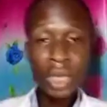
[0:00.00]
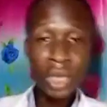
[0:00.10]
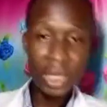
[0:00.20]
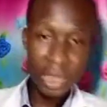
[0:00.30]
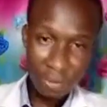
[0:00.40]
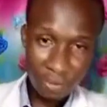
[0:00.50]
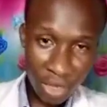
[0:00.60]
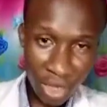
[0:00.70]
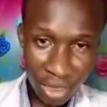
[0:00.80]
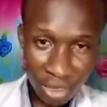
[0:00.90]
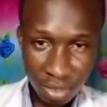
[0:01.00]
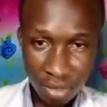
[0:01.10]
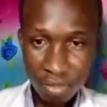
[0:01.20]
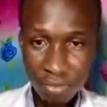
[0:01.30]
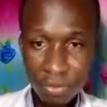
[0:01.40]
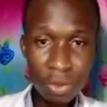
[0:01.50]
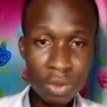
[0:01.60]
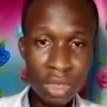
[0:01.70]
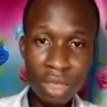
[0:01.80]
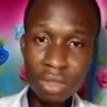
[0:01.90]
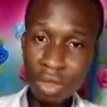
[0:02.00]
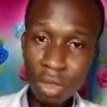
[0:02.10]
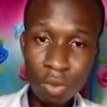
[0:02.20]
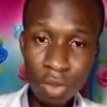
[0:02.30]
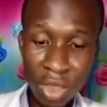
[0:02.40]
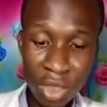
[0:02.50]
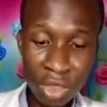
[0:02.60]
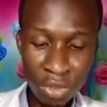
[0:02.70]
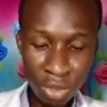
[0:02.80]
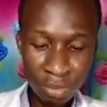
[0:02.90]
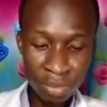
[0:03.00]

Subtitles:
in the first few days of the injury.